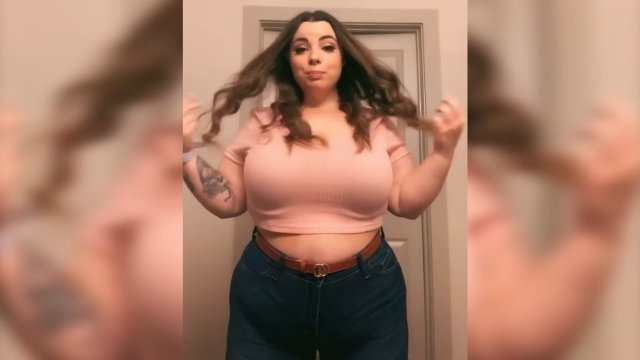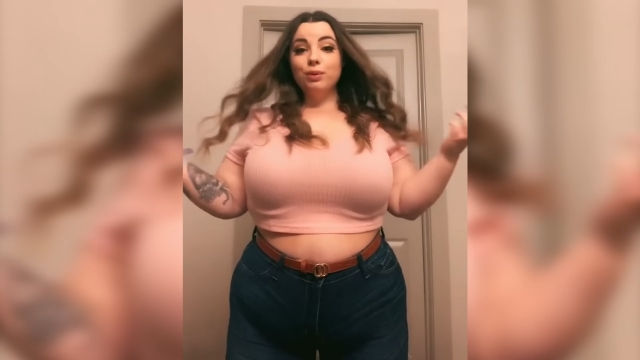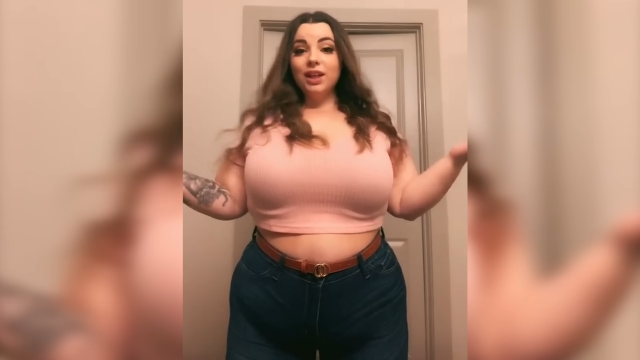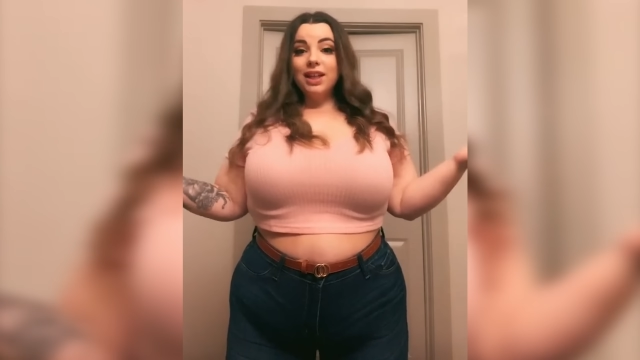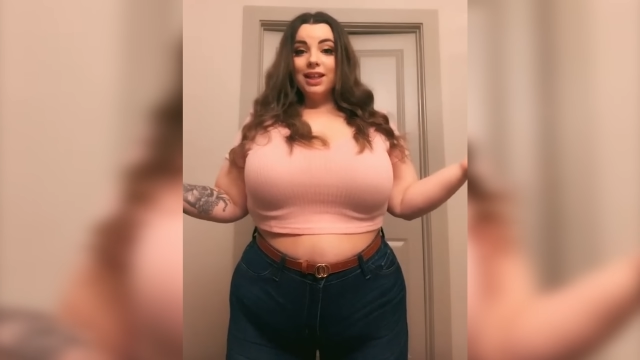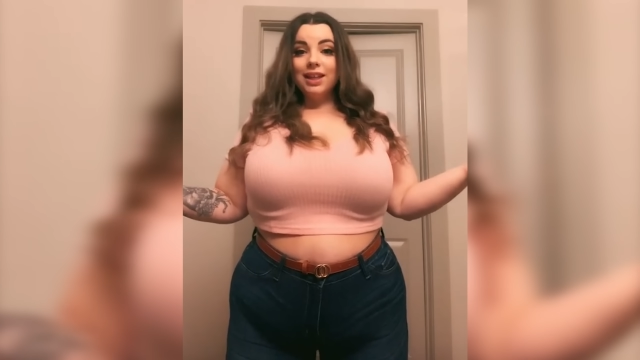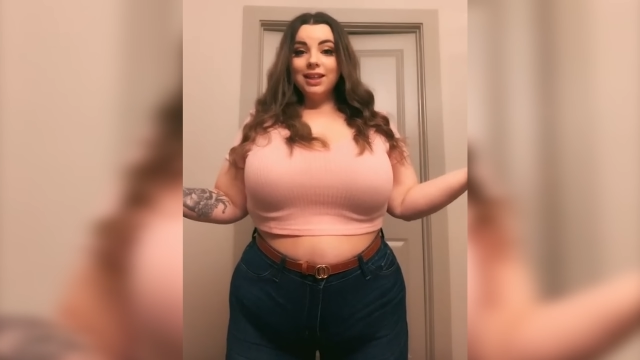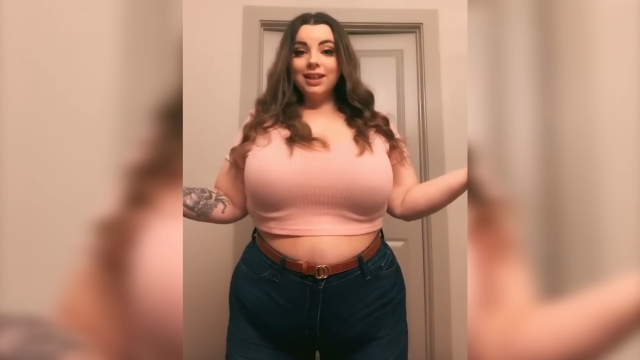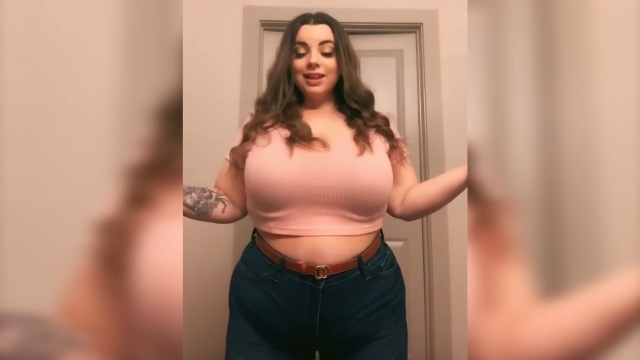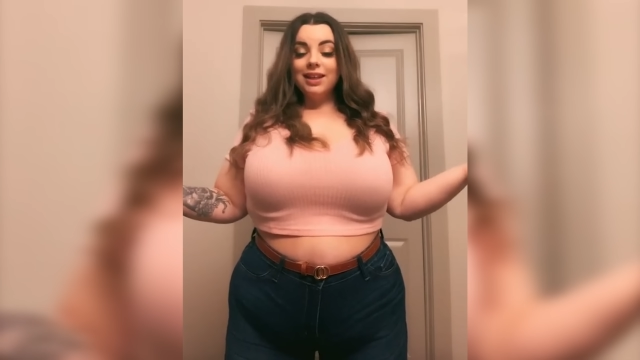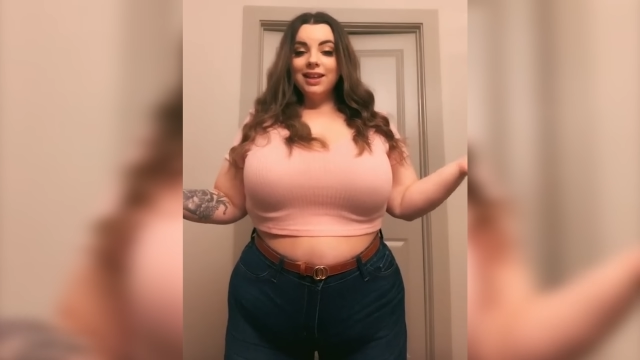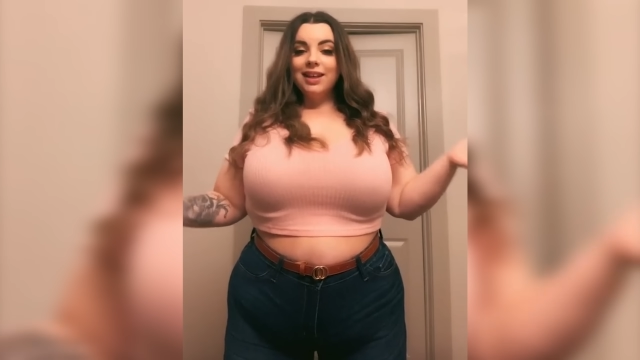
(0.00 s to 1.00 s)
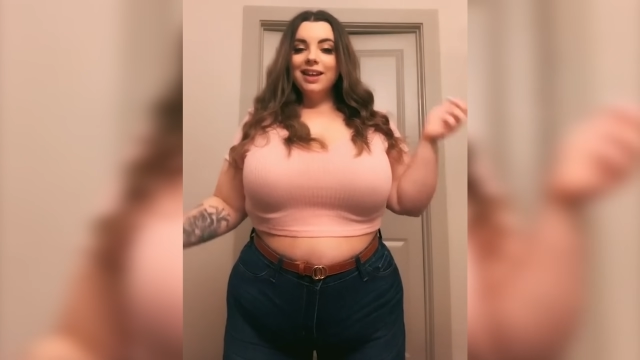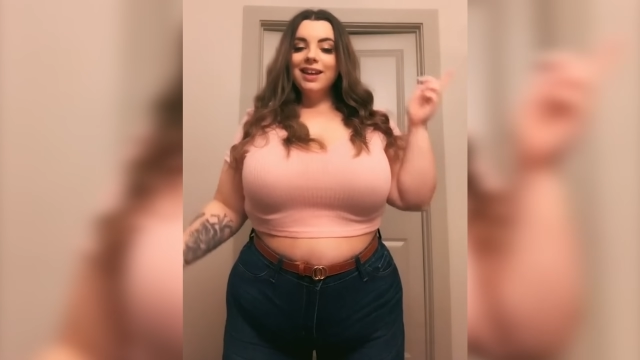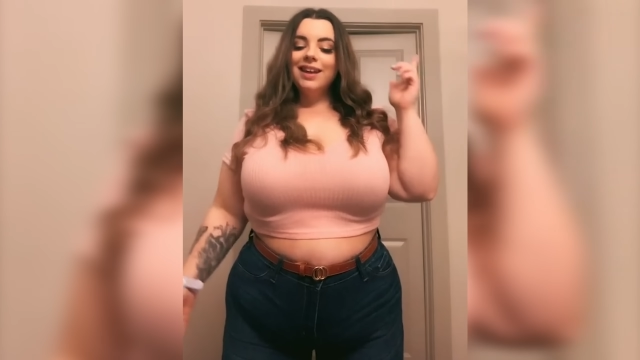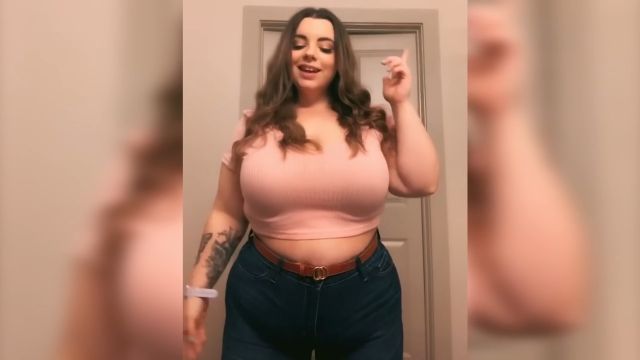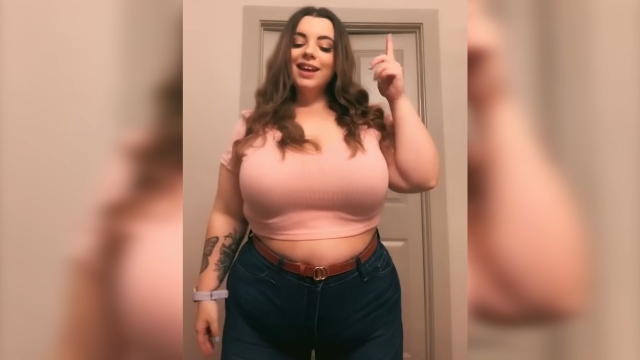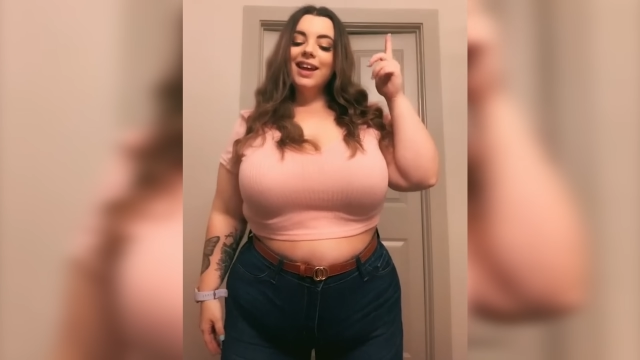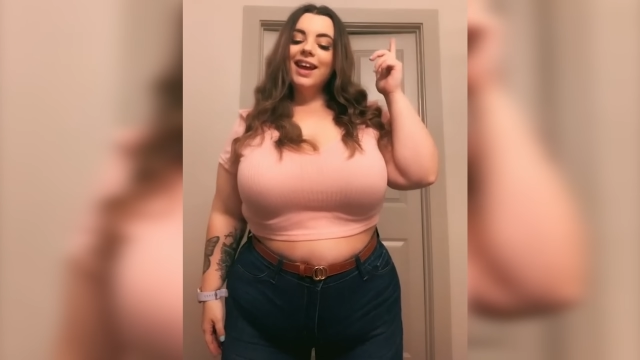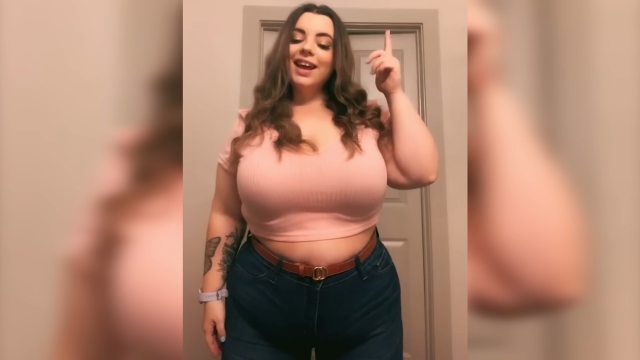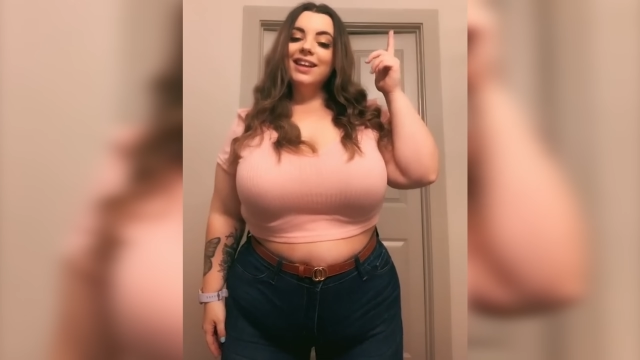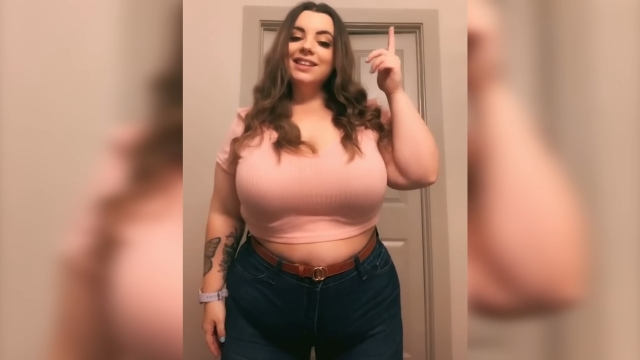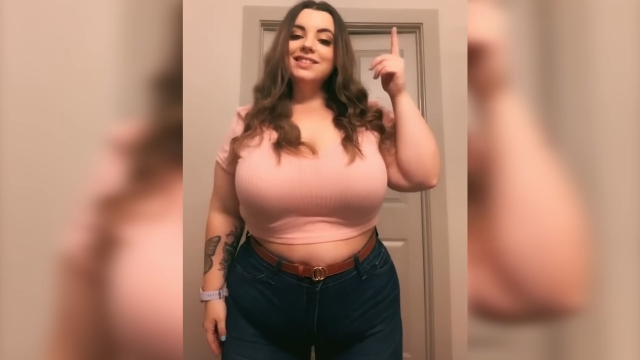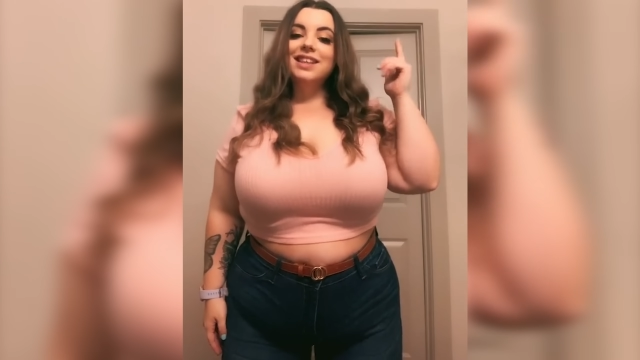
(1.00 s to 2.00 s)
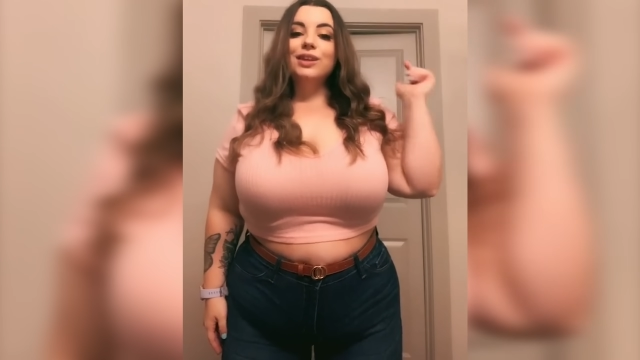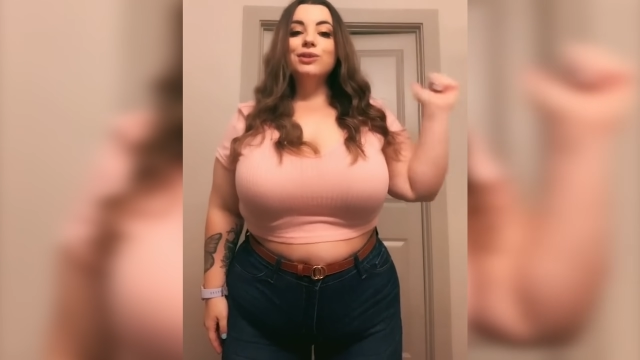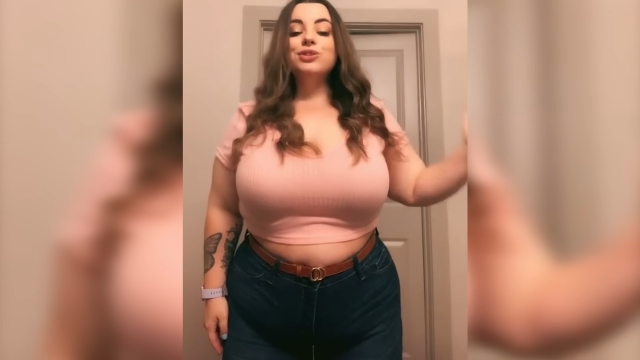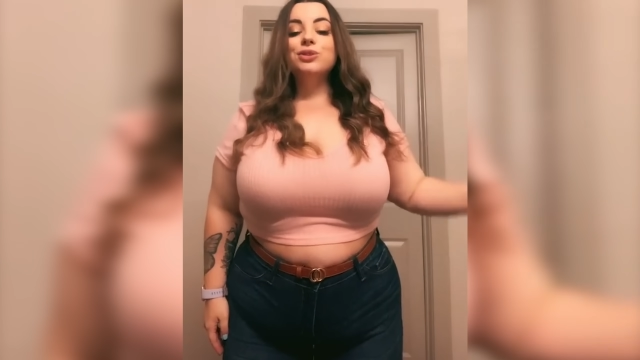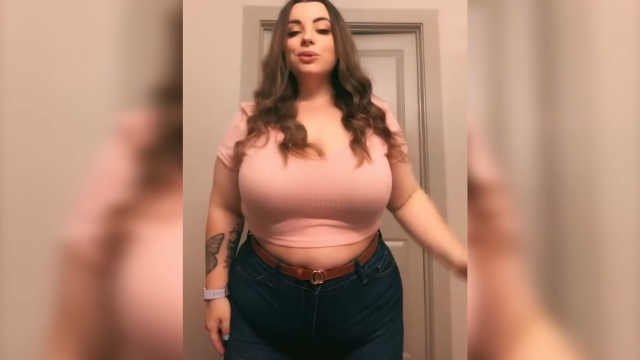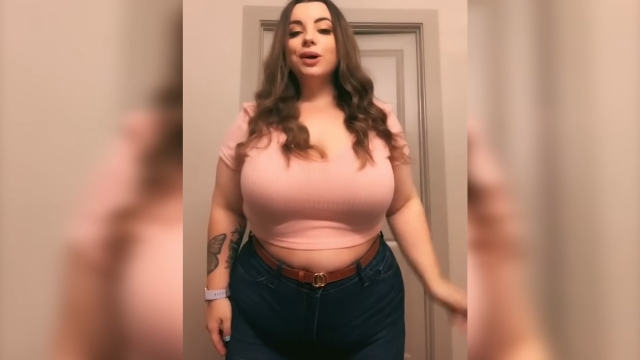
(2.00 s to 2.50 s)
pretty. And it scares you